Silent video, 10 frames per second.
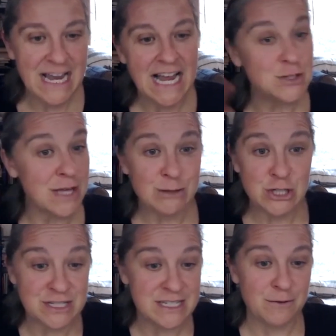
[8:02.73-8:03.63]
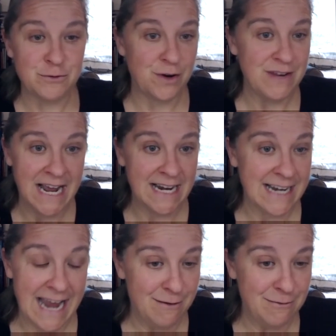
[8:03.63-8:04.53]
And so that was just self-driven. I didn't
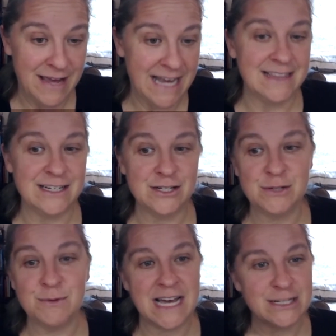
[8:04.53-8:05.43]
have anything to do with that.